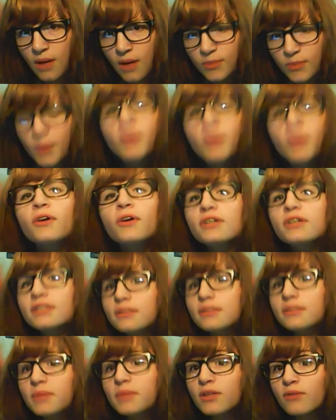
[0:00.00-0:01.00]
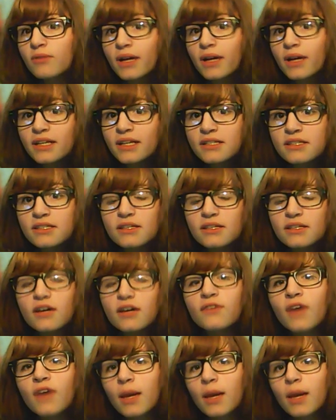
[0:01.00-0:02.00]
purporting to be the writings
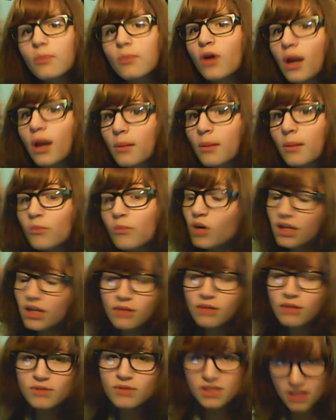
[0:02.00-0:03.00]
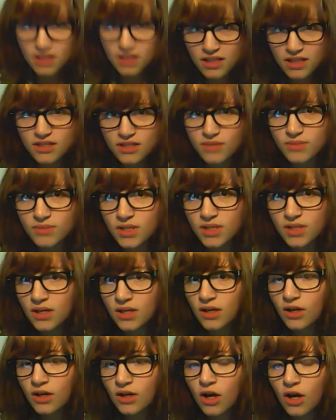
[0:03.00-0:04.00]
of Abraham while he was in Egypt,
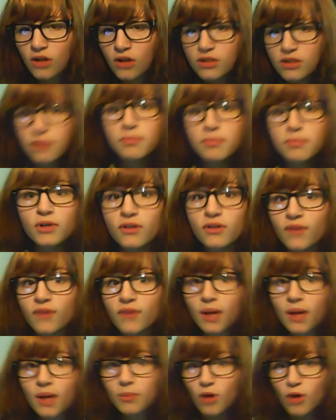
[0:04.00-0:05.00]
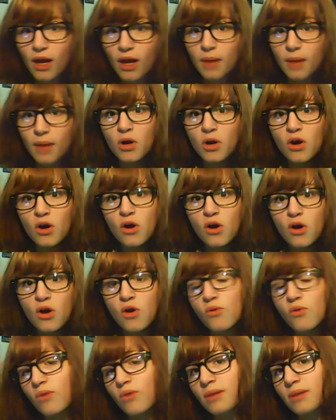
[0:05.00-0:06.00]
called the Book of Abraham,
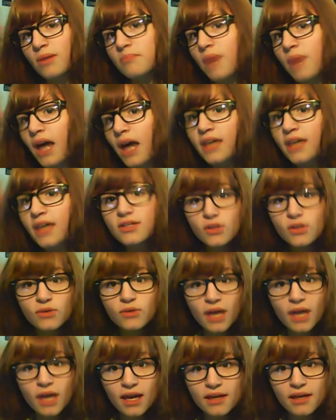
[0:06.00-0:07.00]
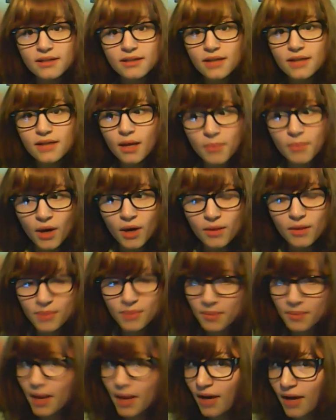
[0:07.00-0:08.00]
written by his own hand upon
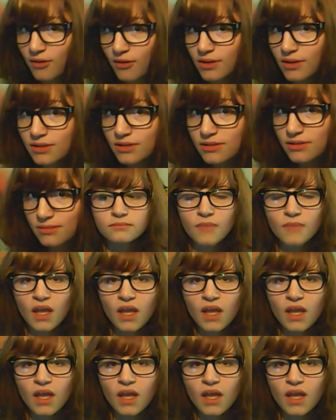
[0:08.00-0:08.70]
papyrus.